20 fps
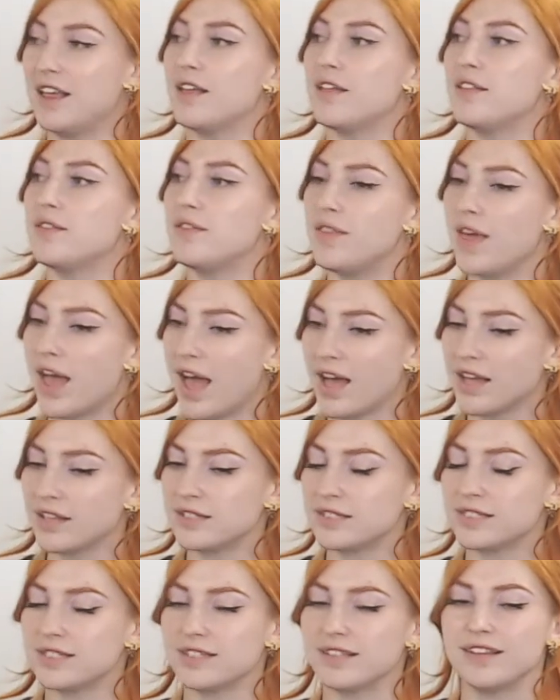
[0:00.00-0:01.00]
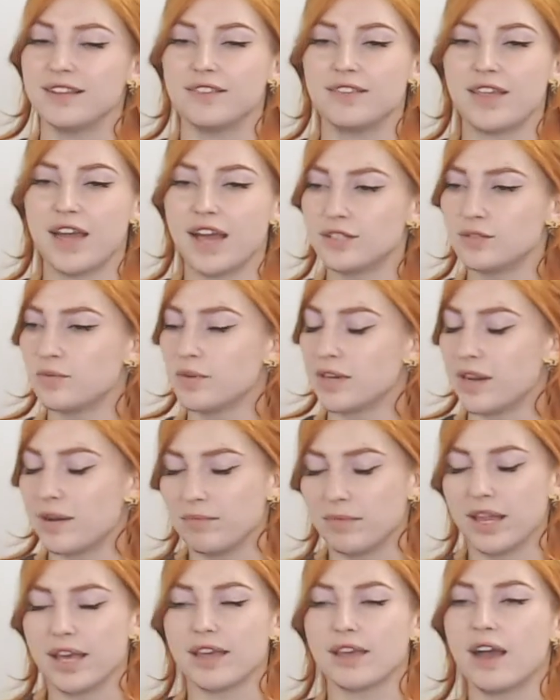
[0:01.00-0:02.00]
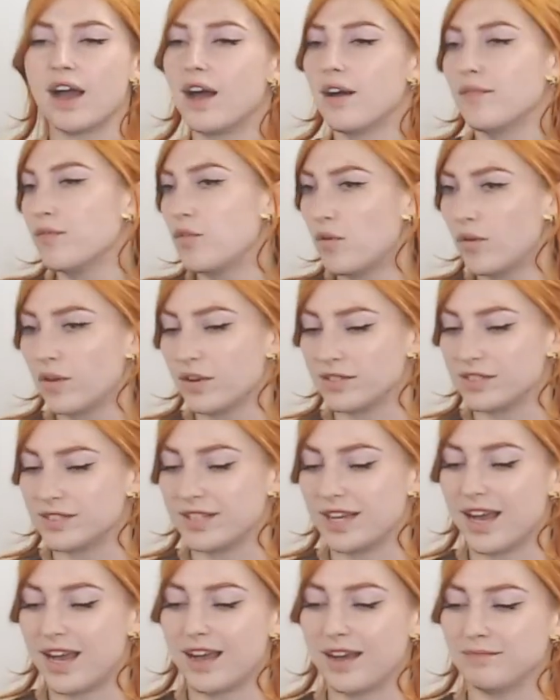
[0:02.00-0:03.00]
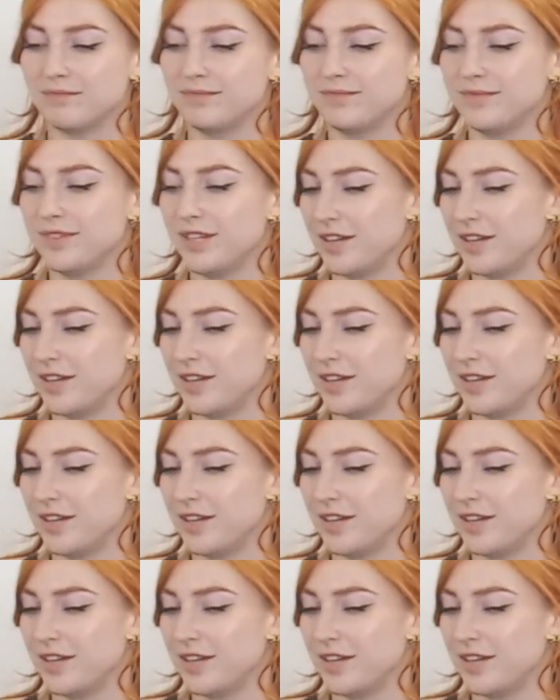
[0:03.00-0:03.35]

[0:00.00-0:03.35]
That's when I'm like, of course, I'm